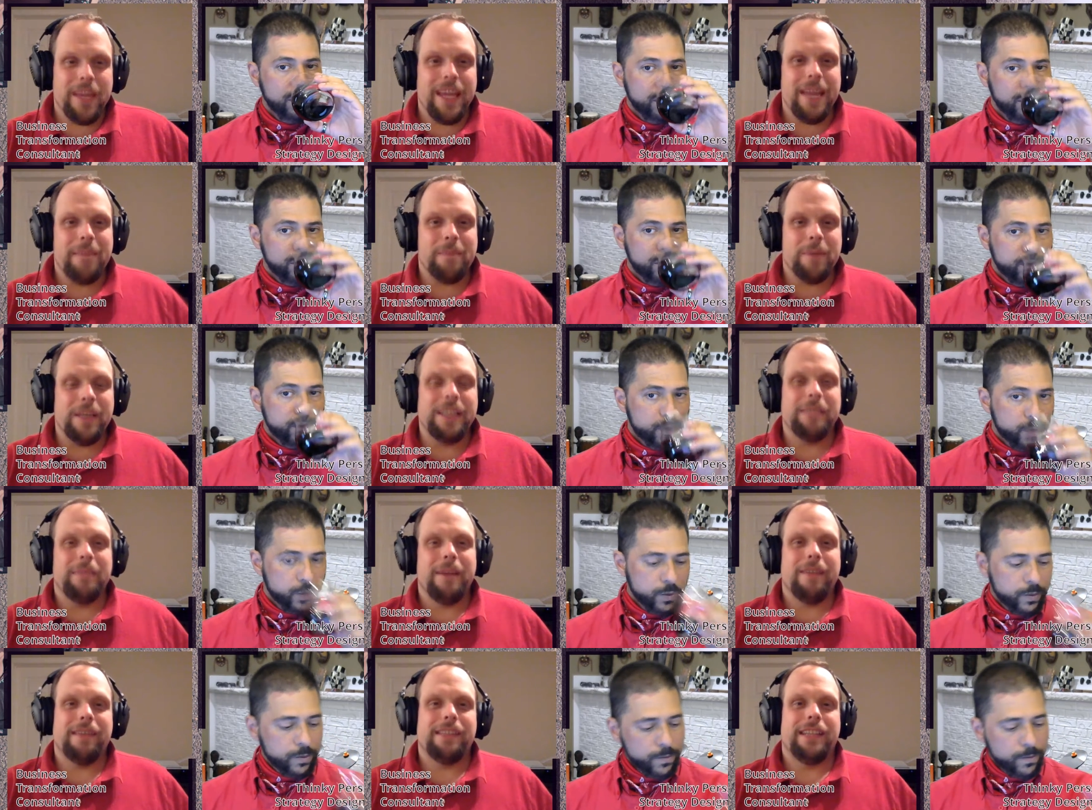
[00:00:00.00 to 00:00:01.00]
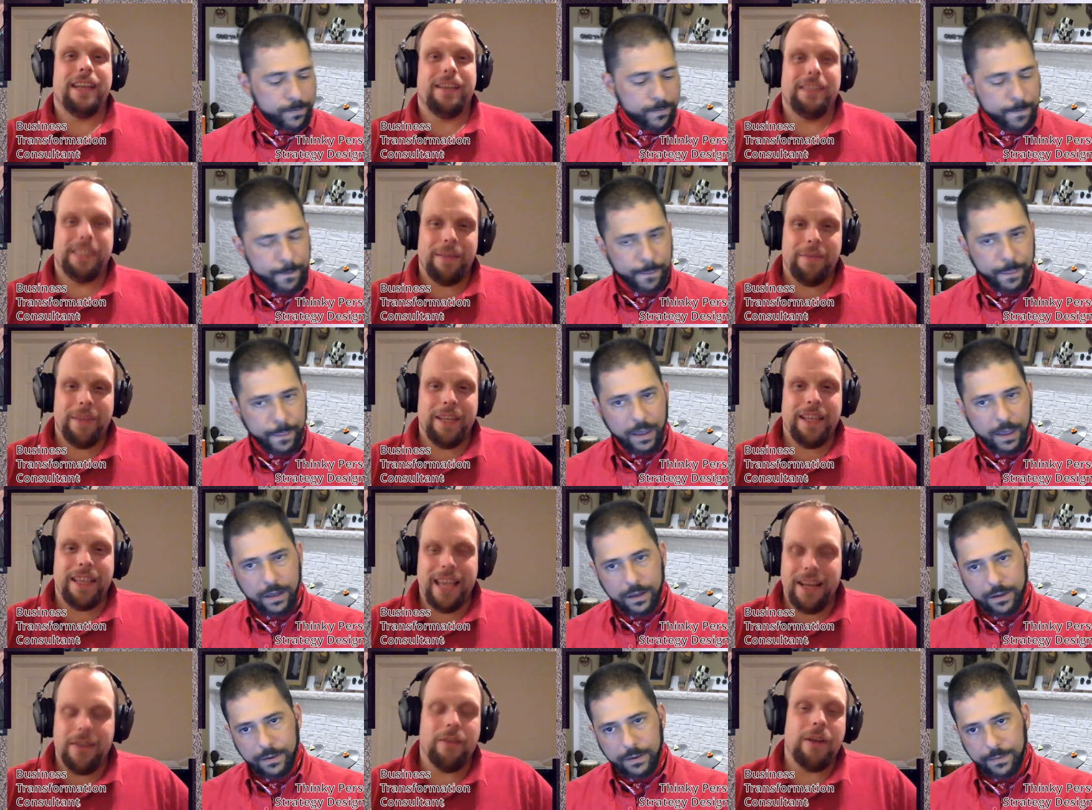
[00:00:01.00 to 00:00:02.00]
Speaker 1: it brings Microsoft something
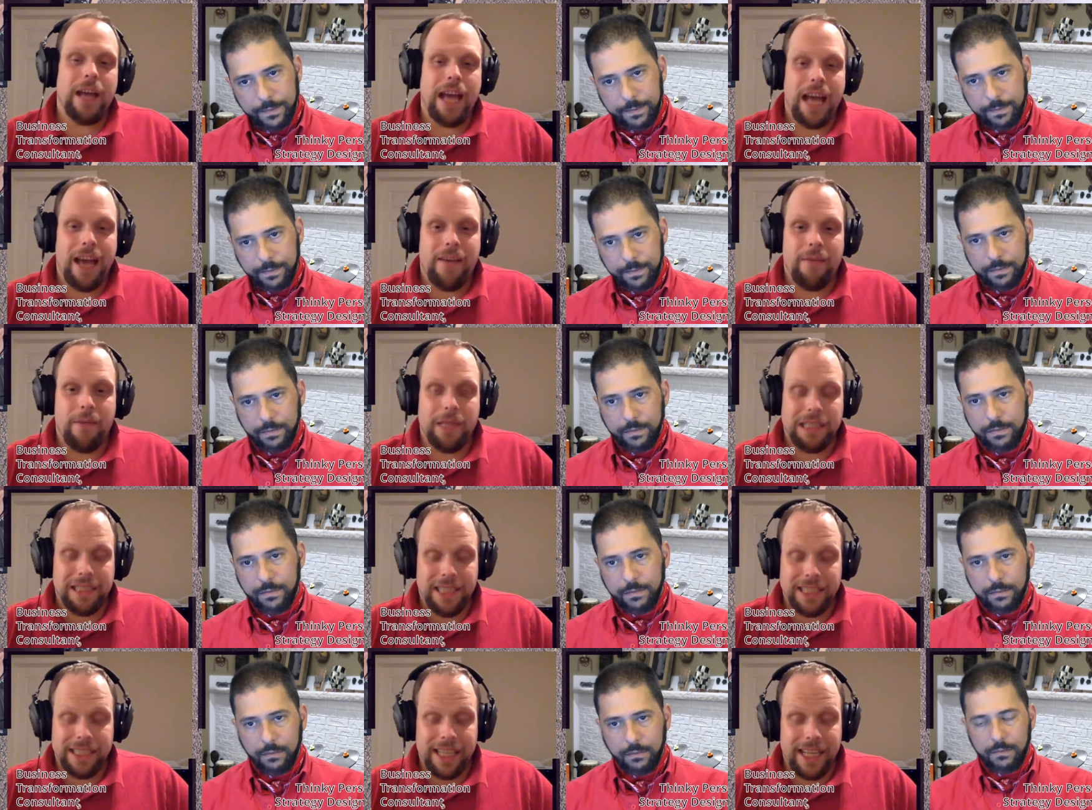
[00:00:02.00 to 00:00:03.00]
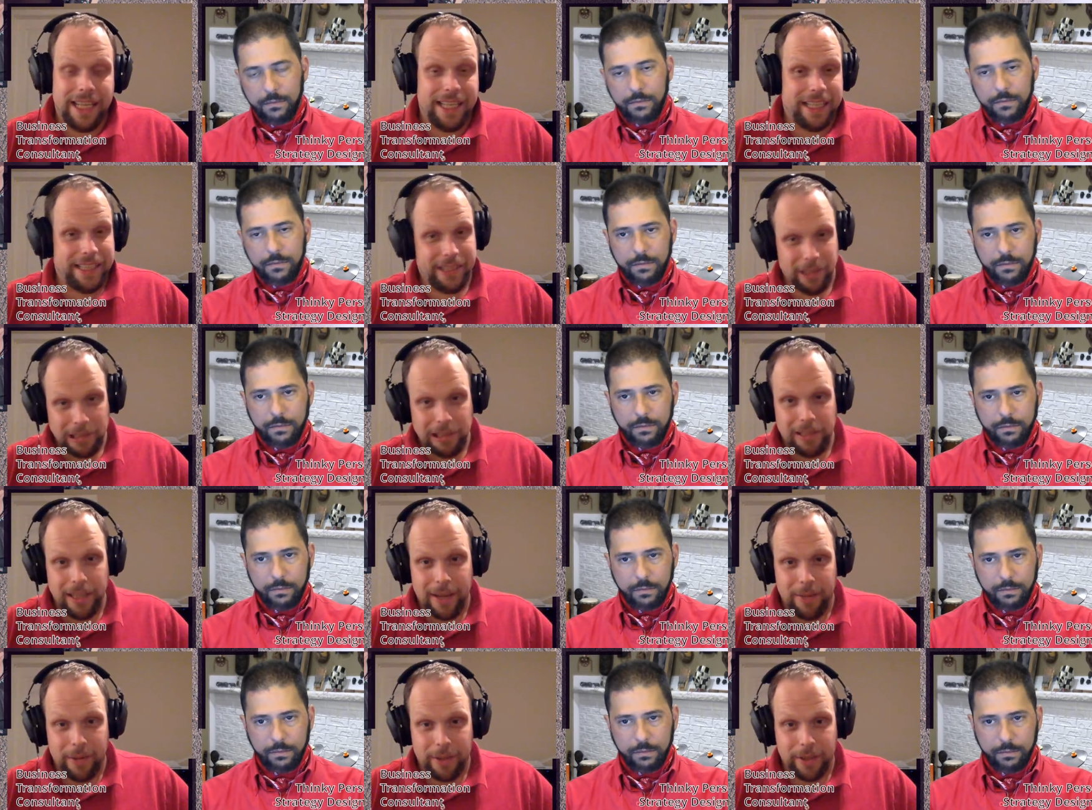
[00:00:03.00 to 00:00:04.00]
they don't have, which is a social
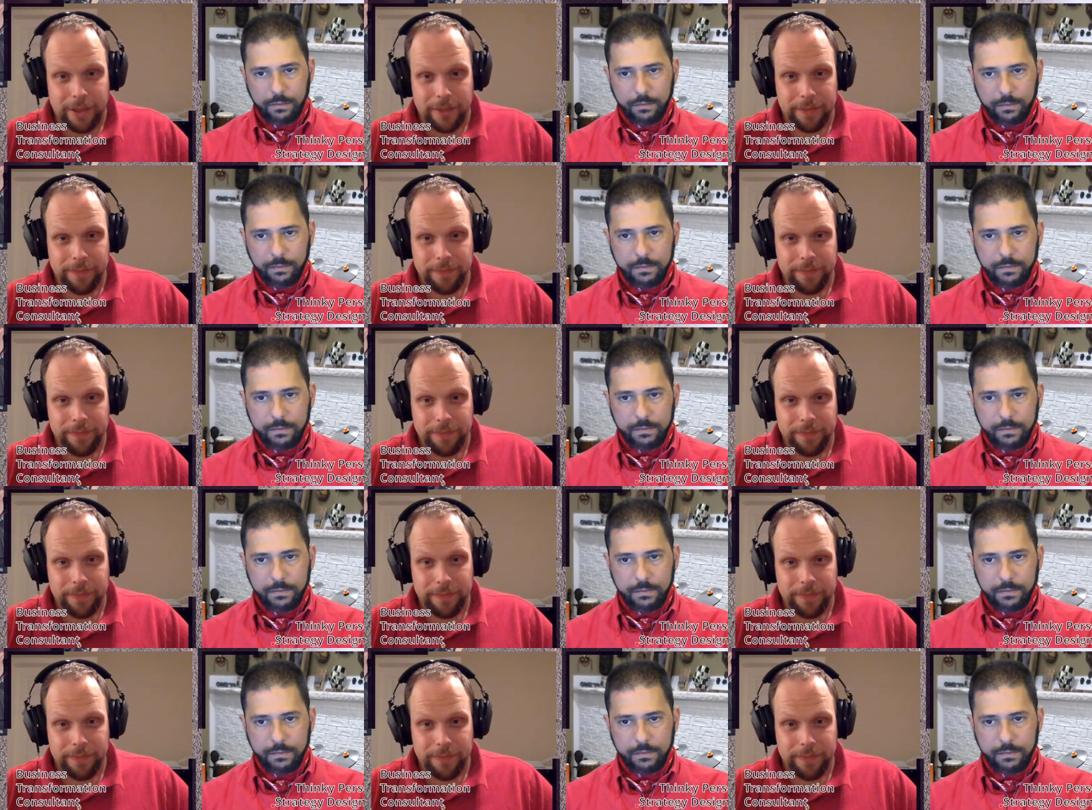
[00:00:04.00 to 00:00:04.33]
network,